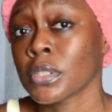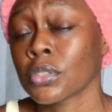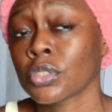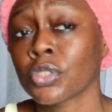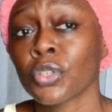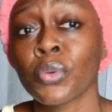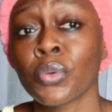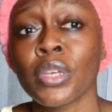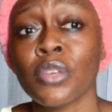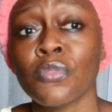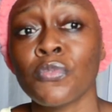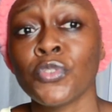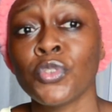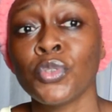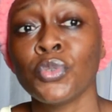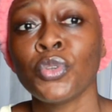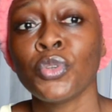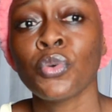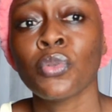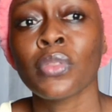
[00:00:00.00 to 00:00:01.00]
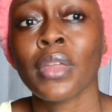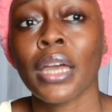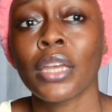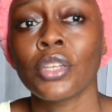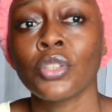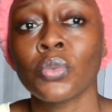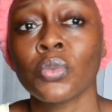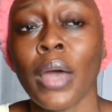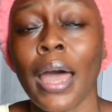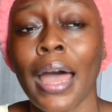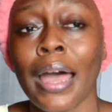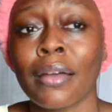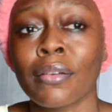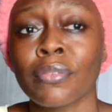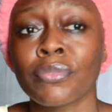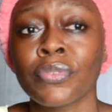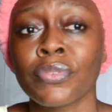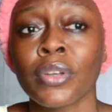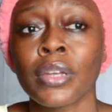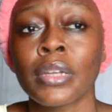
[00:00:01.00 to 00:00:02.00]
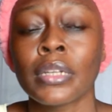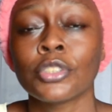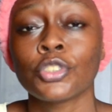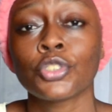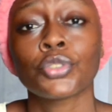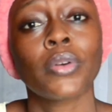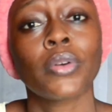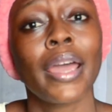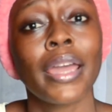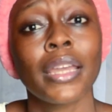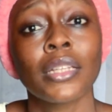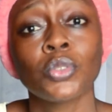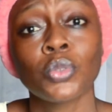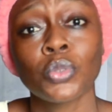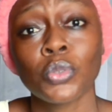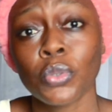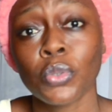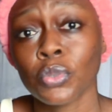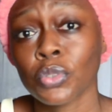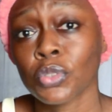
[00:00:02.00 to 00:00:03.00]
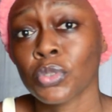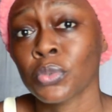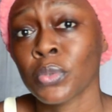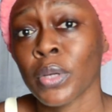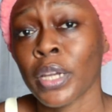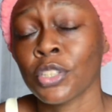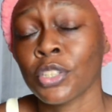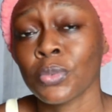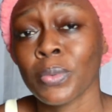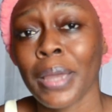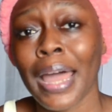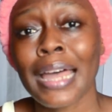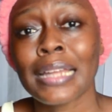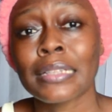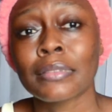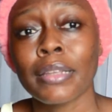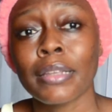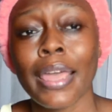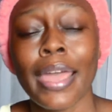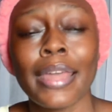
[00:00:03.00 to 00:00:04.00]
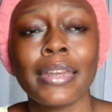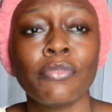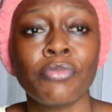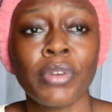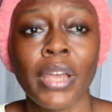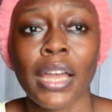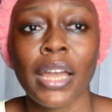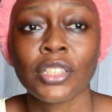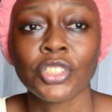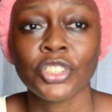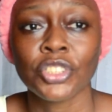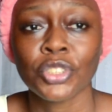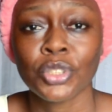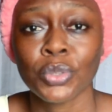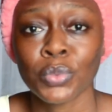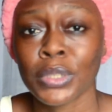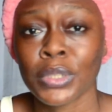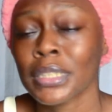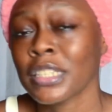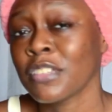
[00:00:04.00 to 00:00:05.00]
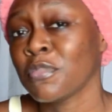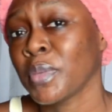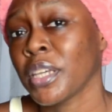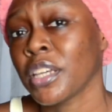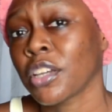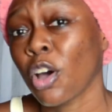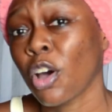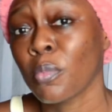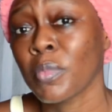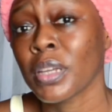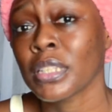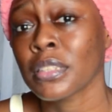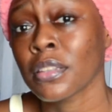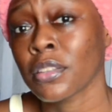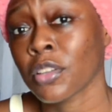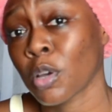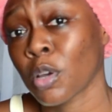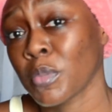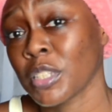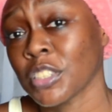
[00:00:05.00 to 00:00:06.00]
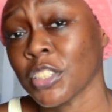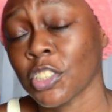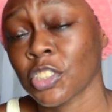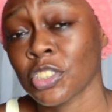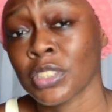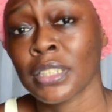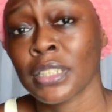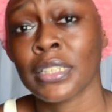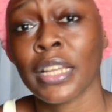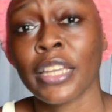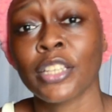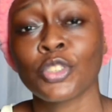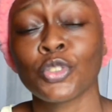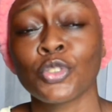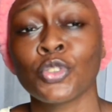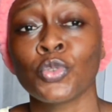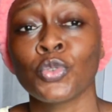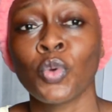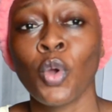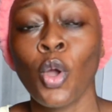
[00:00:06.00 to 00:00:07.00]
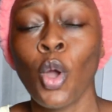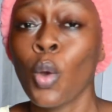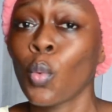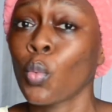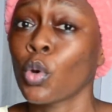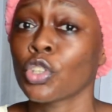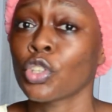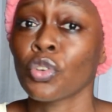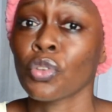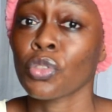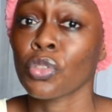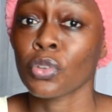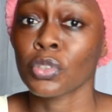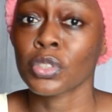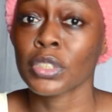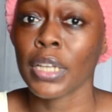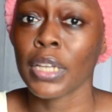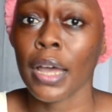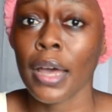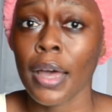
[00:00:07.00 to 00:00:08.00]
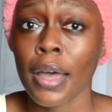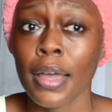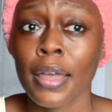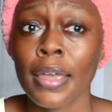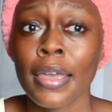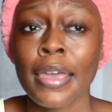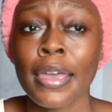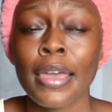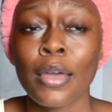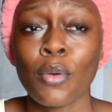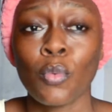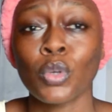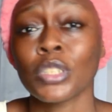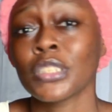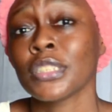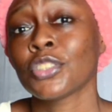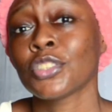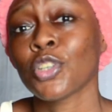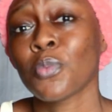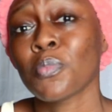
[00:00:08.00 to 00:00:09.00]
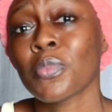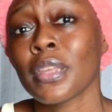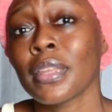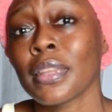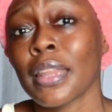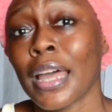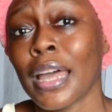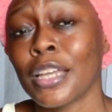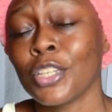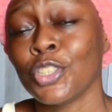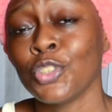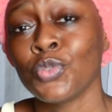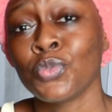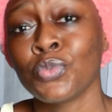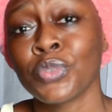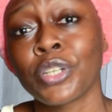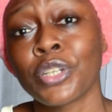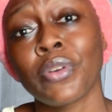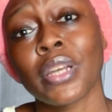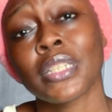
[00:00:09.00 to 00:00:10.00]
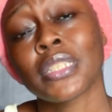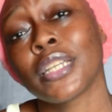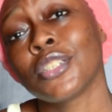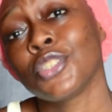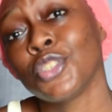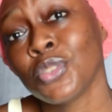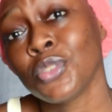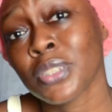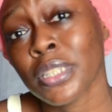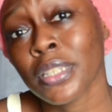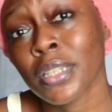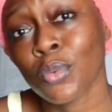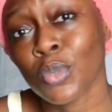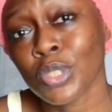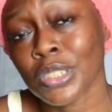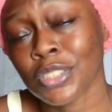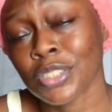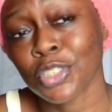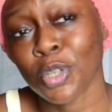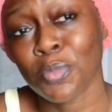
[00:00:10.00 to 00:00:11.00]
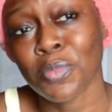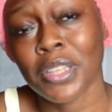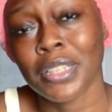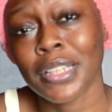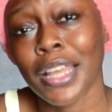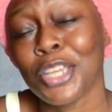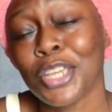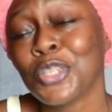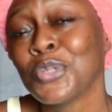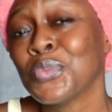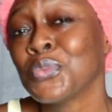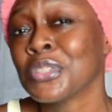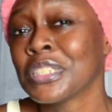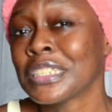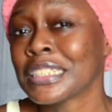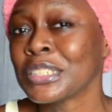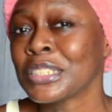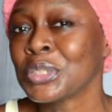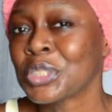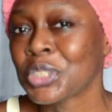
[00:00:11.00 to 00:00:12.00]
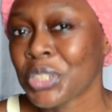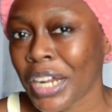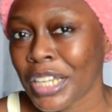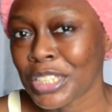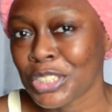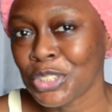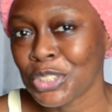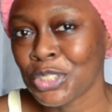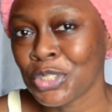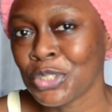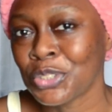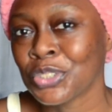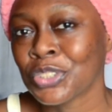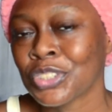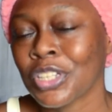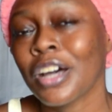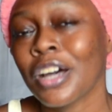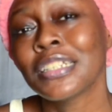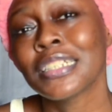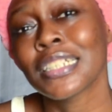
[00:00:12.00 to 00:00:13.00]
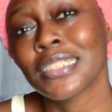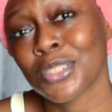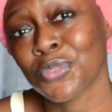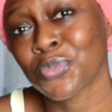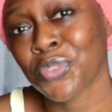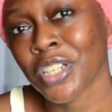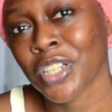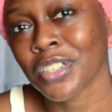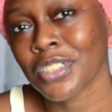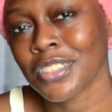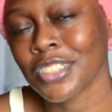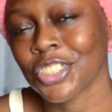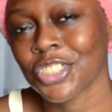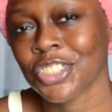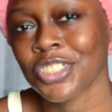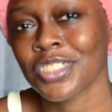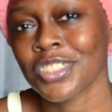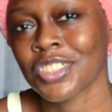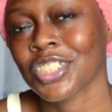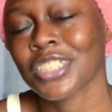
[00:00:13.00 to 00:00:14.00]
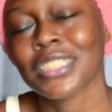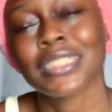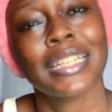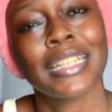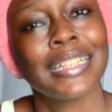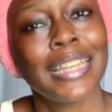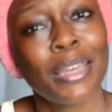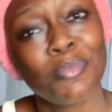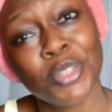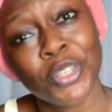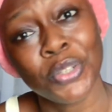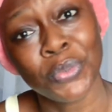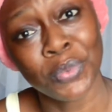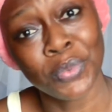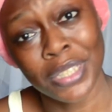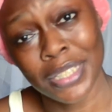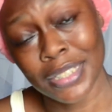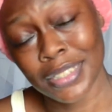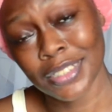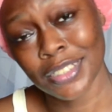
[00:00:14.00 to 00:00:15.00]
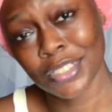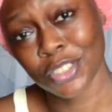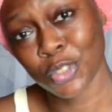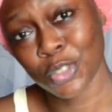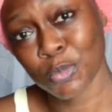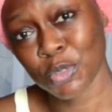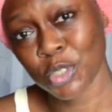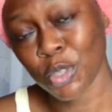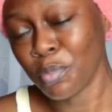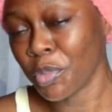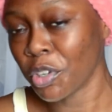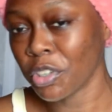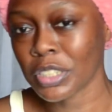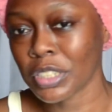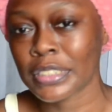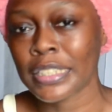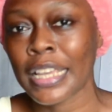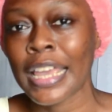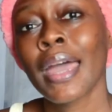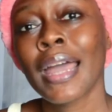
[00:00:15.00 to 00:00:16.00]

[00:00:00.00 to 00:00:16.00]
So if you know that you have tried Dudu Osun and you had any reaction to it, leave me a comment in the comment section. I'd like to know what your thoughts are. Was it something that you regretted using? Was it something that you would still try to use under different conditions? Just let me know in the description box.